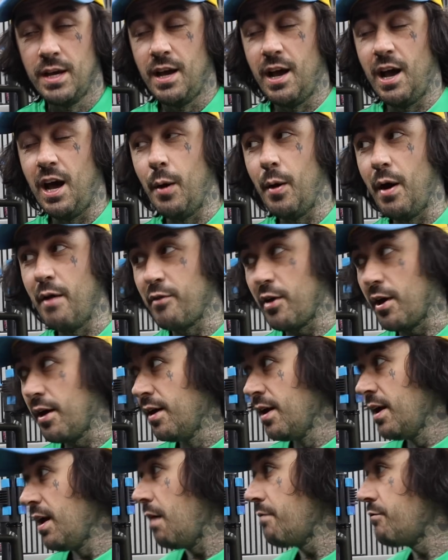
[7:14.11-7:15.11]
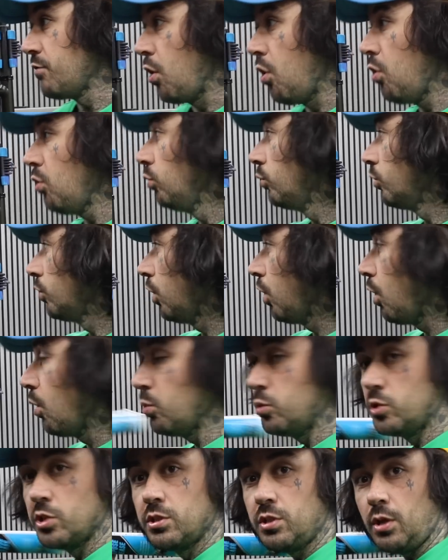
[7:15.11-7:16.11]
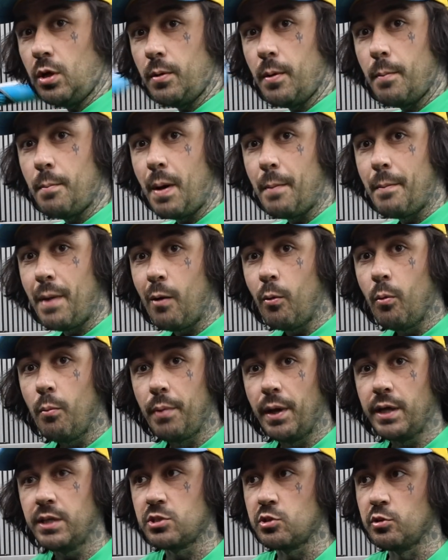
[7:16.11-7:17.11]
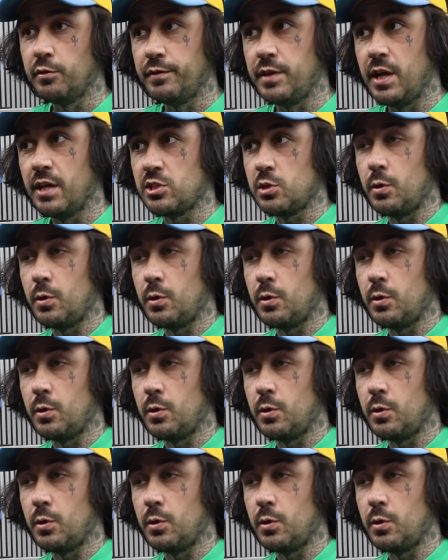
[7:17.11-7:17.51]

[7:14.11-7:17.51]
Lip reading: However, I've not unloaded my mountain bike stuff yet,